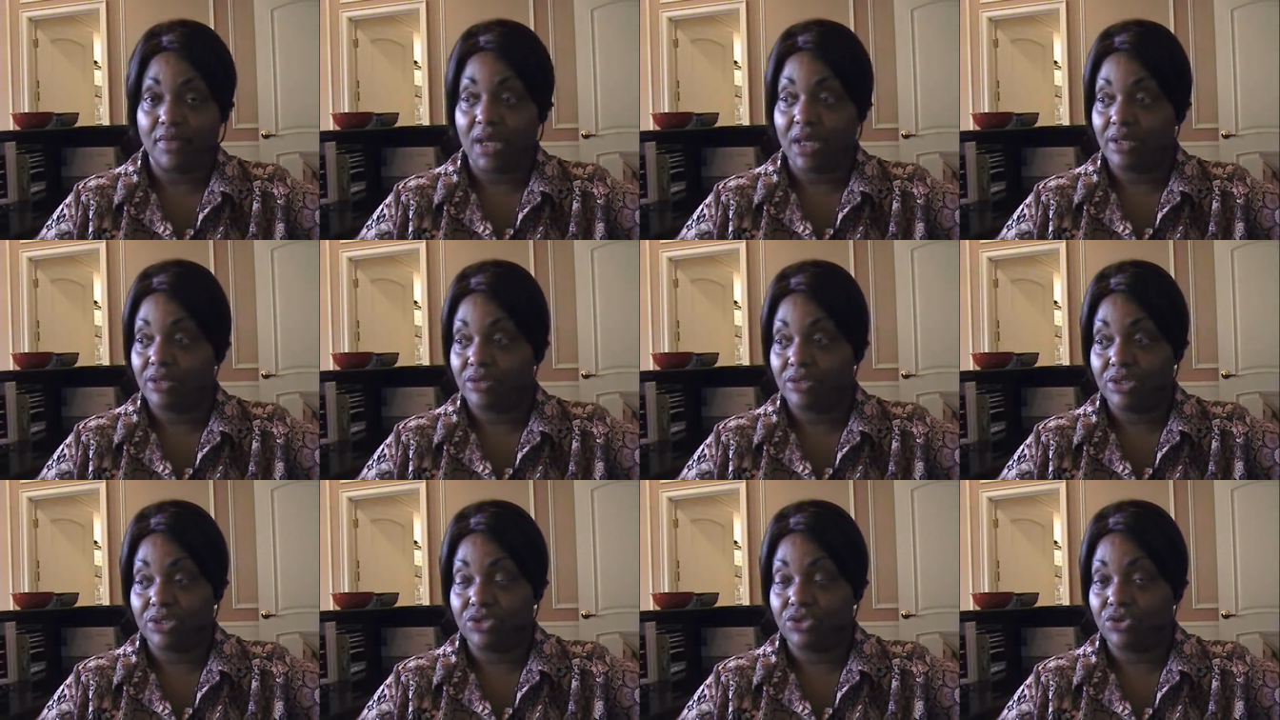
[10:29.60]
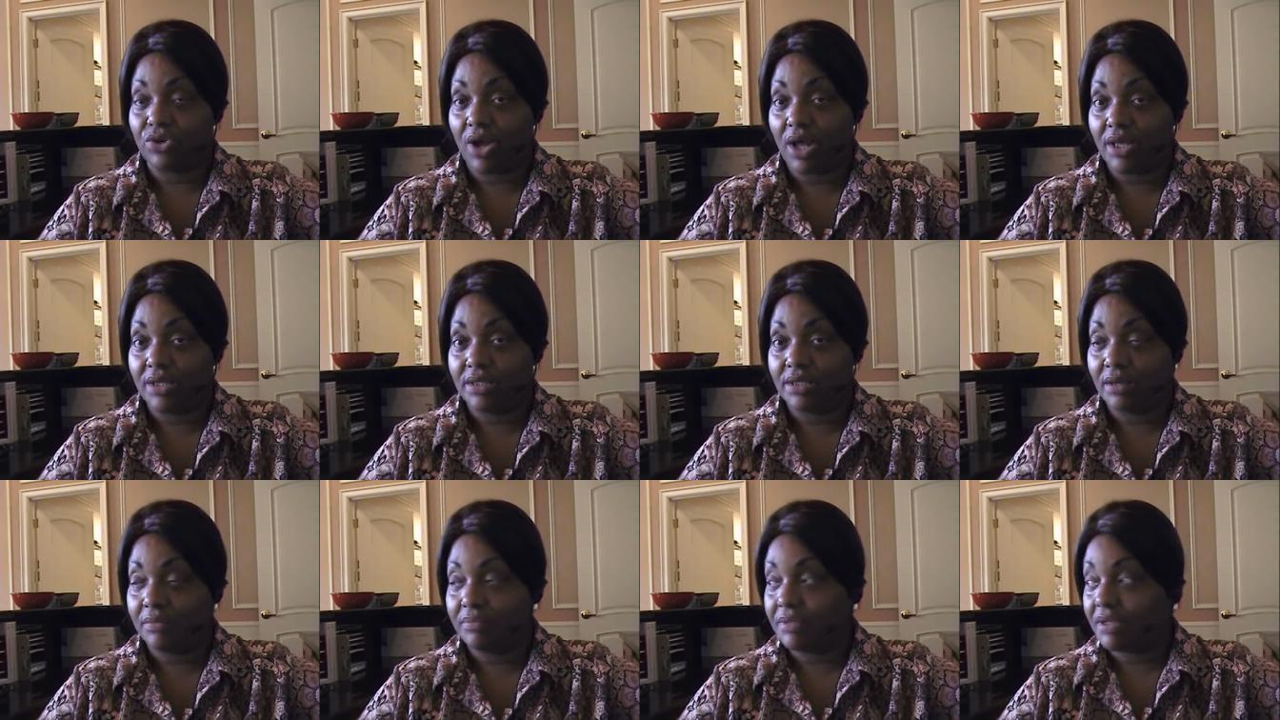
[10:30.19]
And you just try
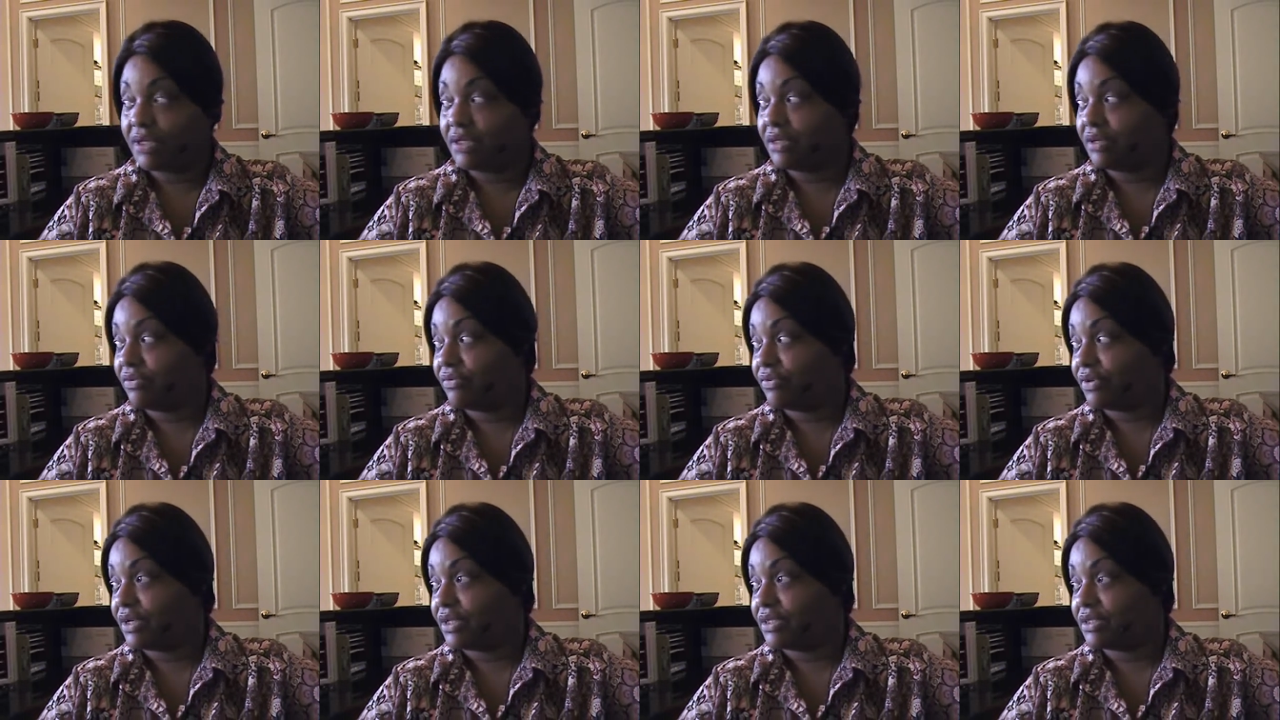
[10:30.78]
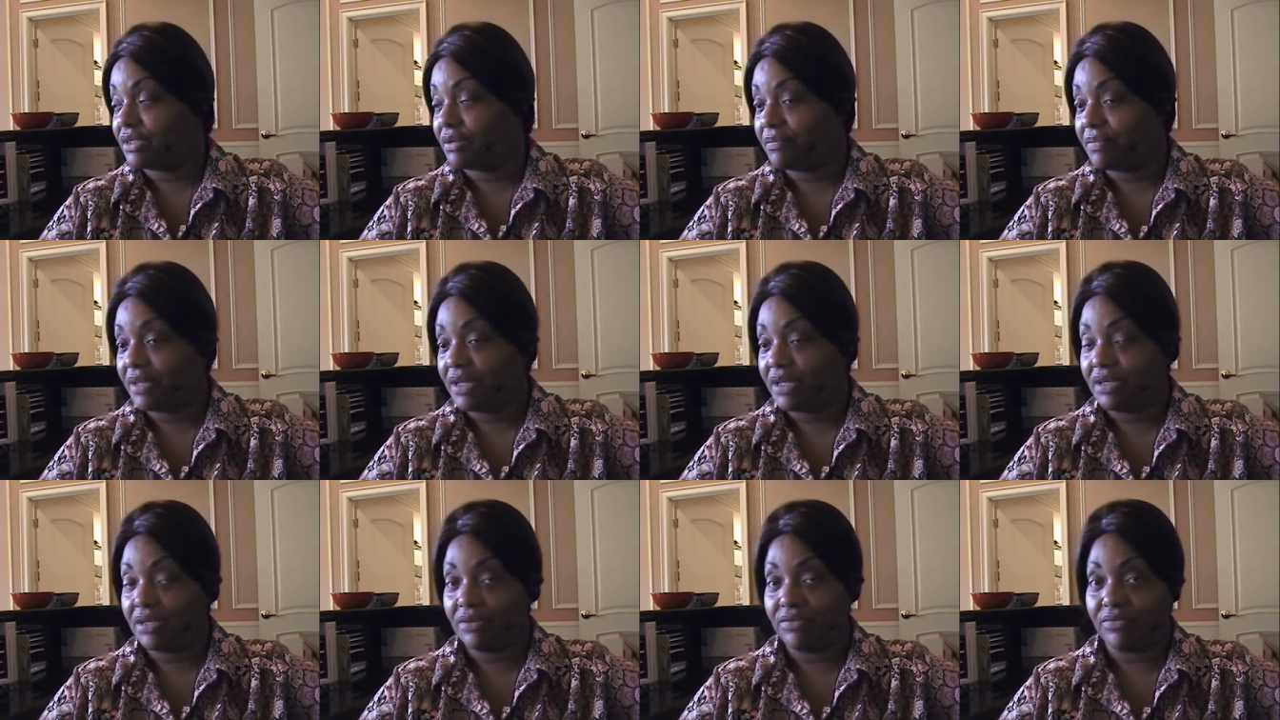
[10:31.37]
something different, and
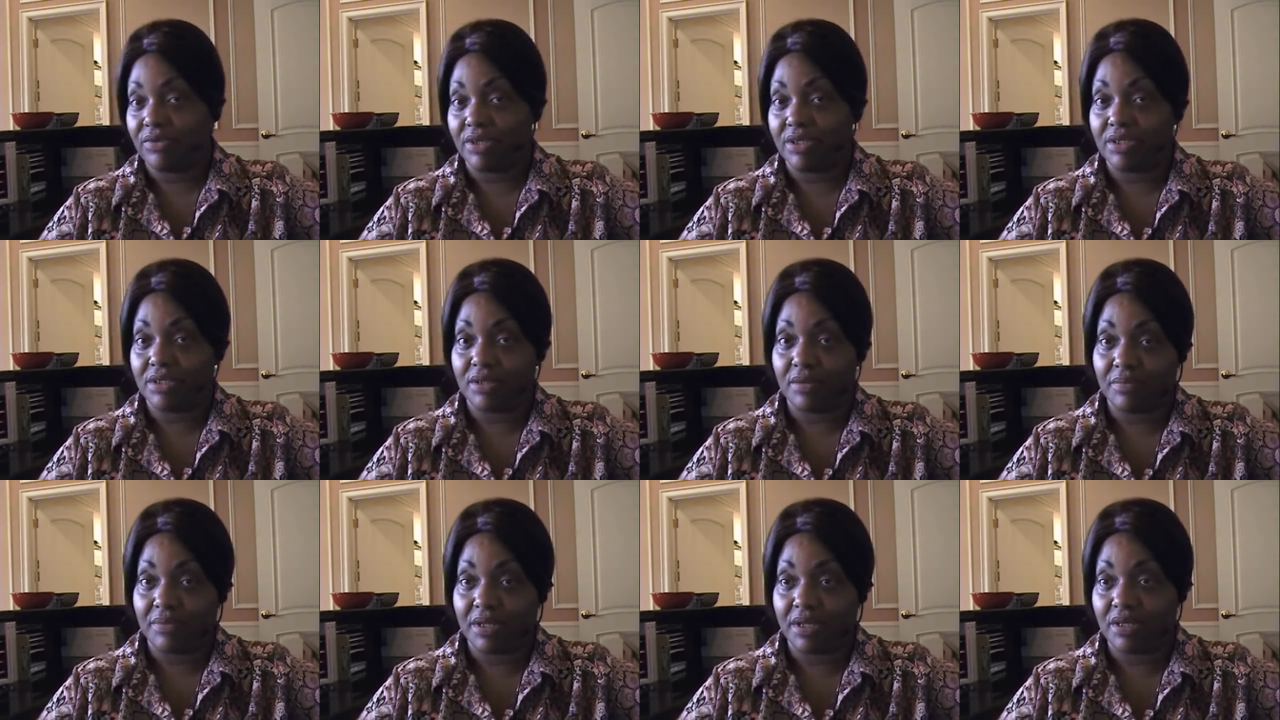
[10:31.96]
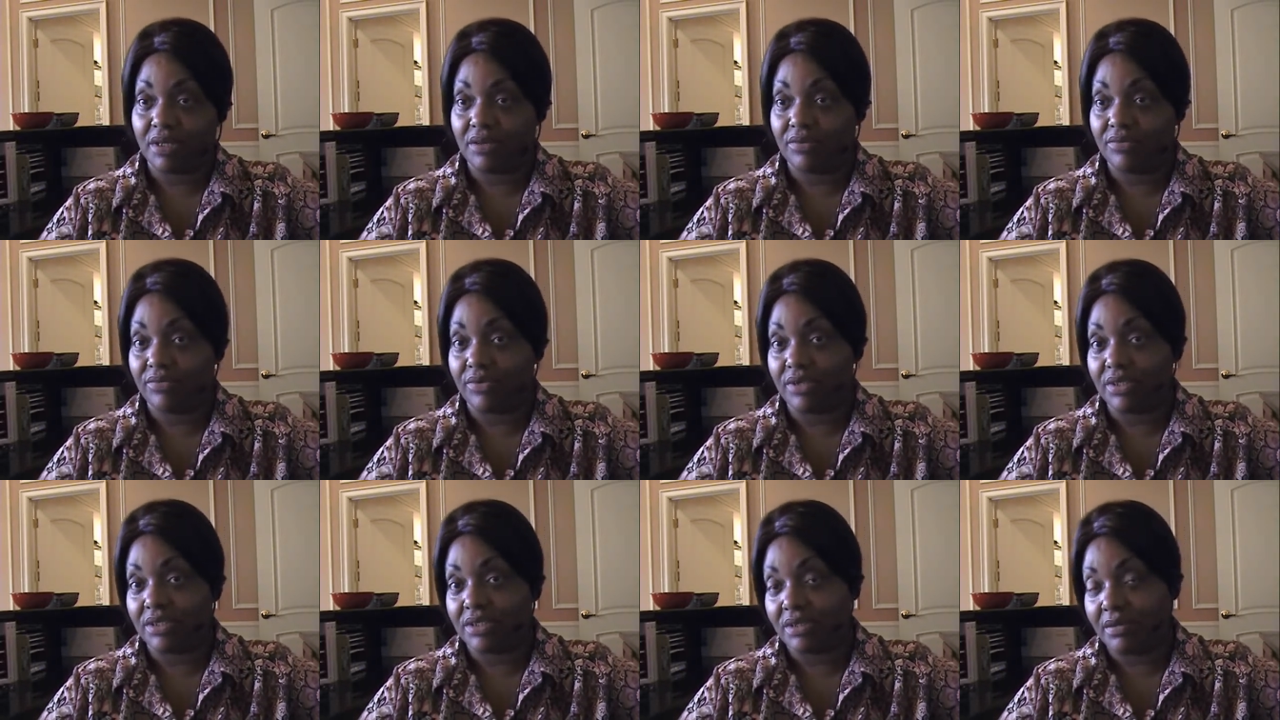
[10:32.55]
something different, and something
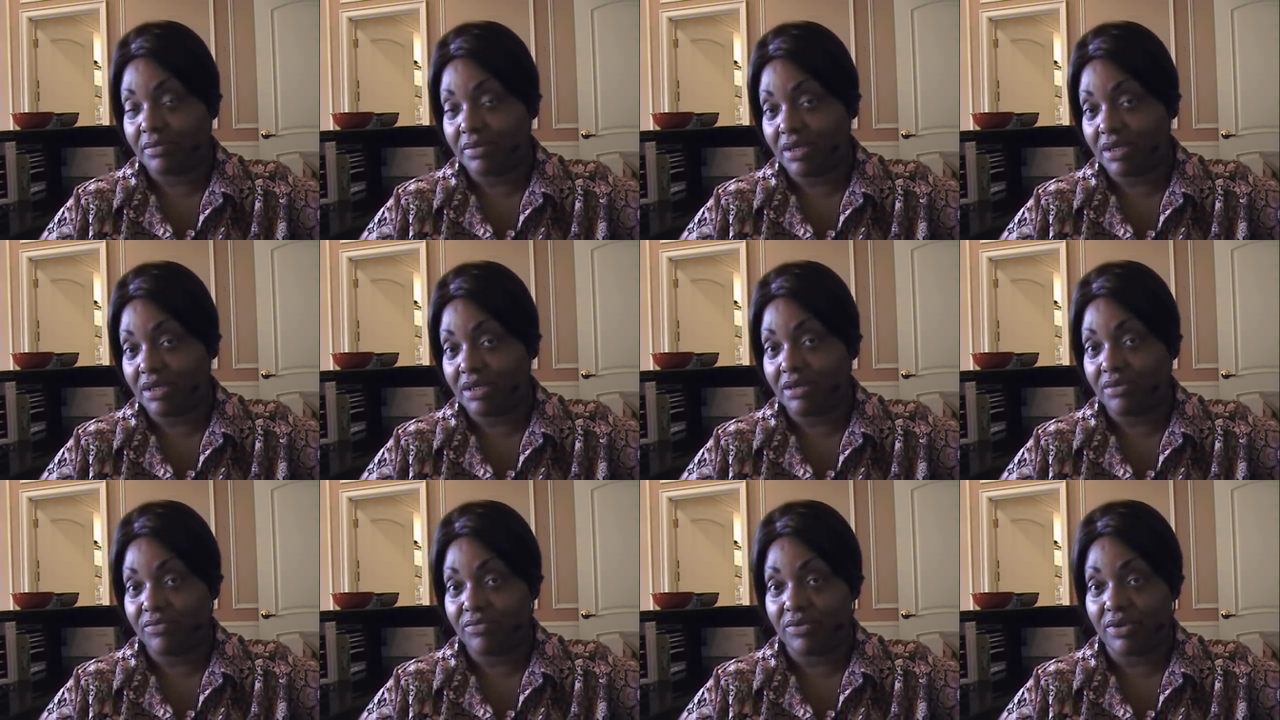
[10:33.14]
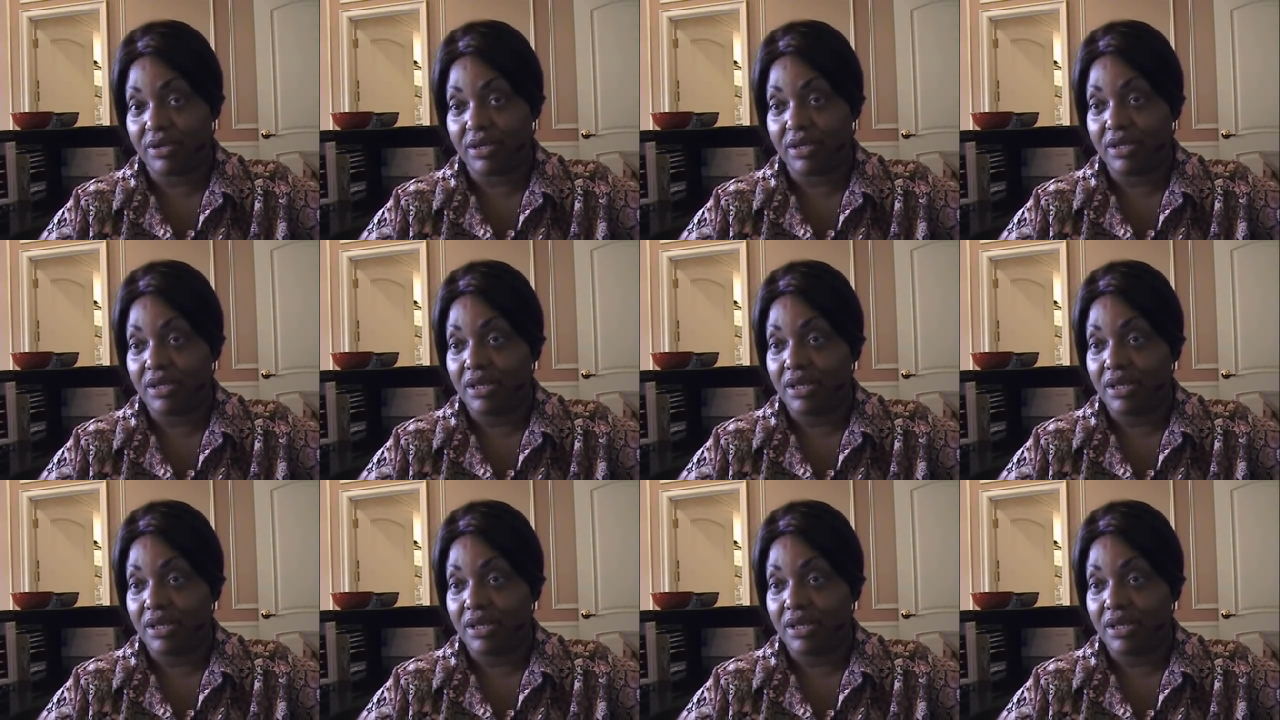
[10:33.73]
different, and something different.